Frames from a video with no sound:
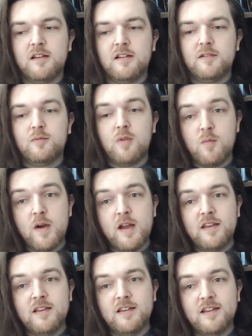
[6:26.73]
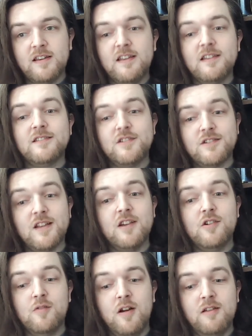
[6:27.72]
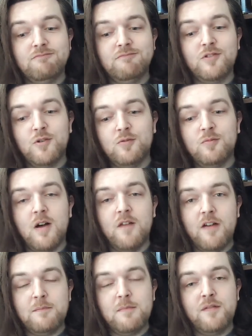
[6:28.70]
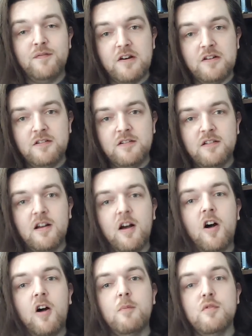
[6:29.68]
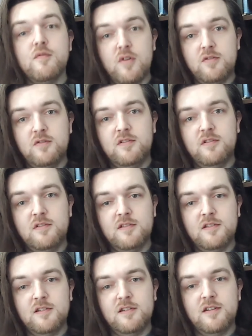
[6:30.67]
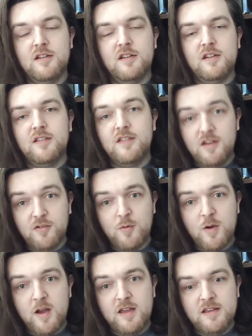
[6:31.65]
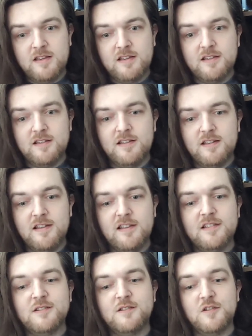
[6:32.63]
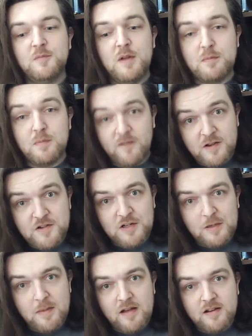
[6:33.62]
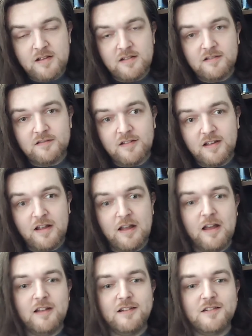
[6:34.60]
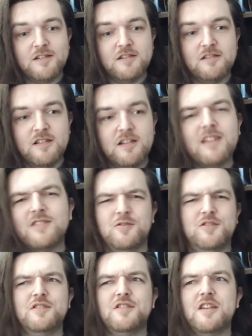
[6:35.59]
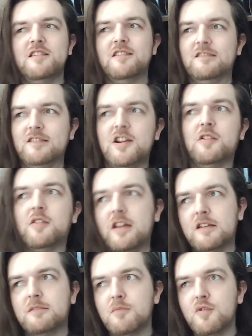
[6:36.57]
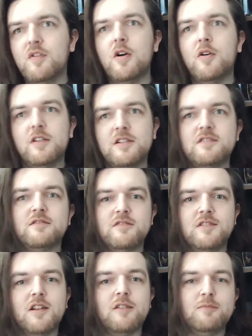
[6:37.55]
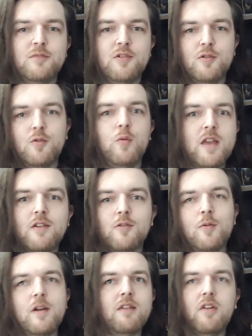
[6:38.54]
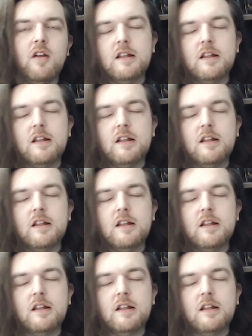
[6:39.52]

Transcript: One way is to say, all right, cool, I've had my fun, I'll move on. The other way is to be a professional about it, and that's not to say that like moving on is you're weak or whatever,